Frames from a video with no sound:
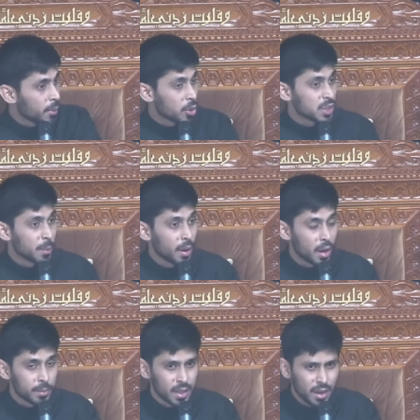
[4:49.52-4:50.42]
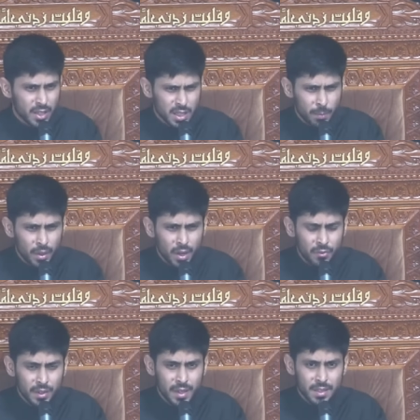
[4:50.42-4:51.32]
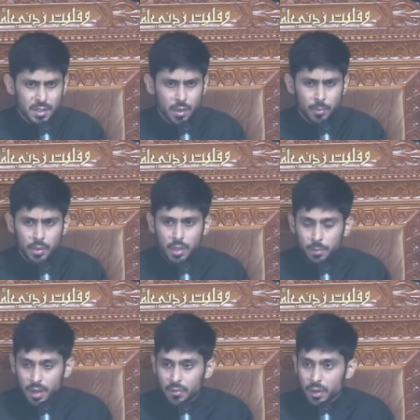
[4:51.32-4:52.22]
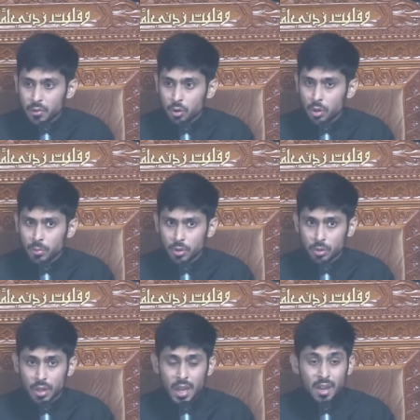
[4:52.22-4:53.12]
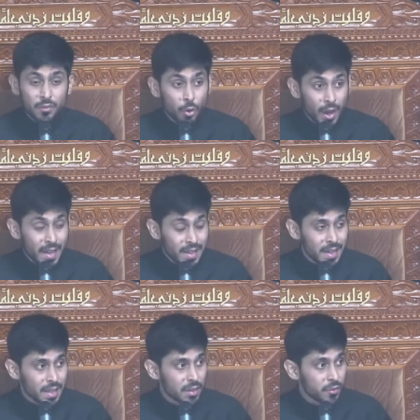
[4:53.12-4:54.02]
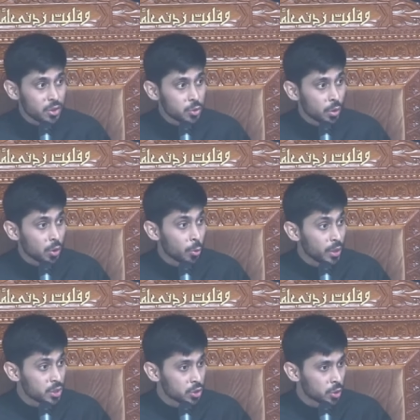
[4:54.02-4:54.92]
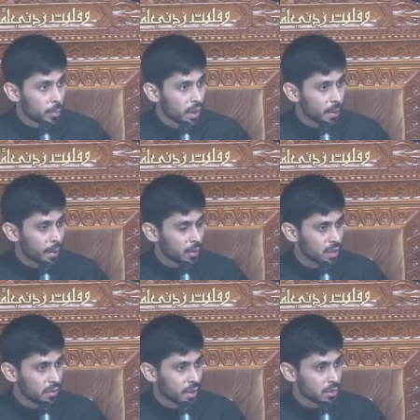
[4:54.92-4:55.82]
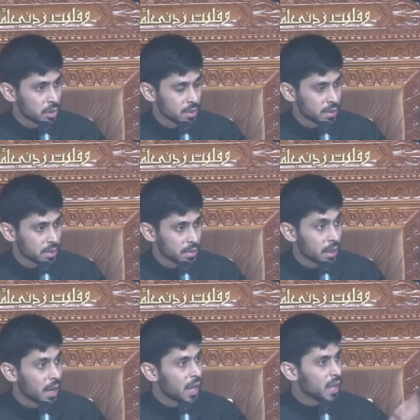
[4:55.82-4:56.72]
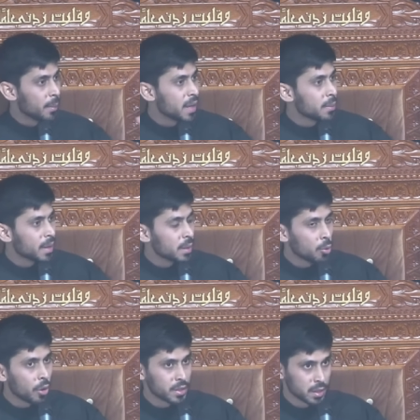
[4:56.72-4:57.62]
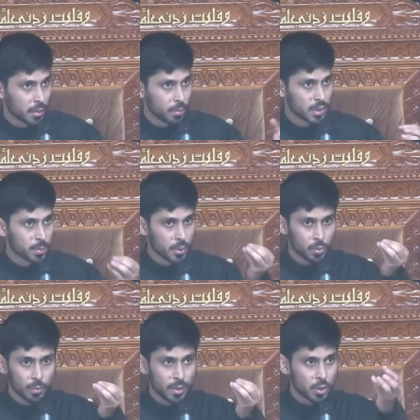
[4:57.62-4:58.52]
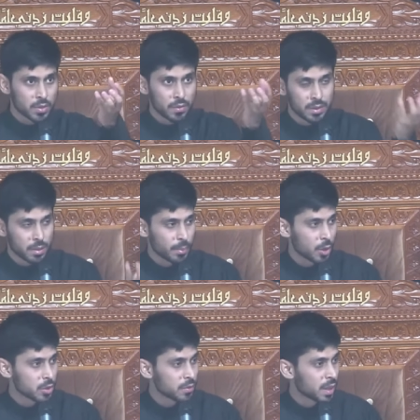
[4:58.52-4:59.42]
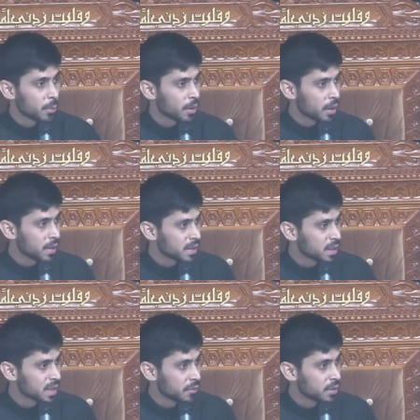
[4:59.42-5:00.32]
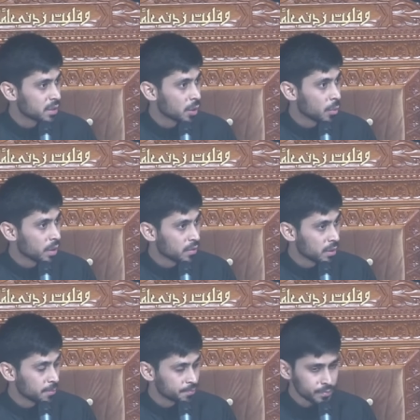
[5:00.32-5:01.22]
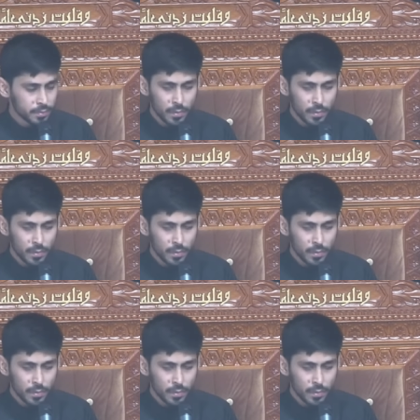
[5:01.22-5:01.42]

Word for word: Because Abu Abdullah is the perfect example, the perfect role model for any individual who wishes to bring about divine justice. There are many, many more examples, but because of, because of time, we can't discuss every single one of them.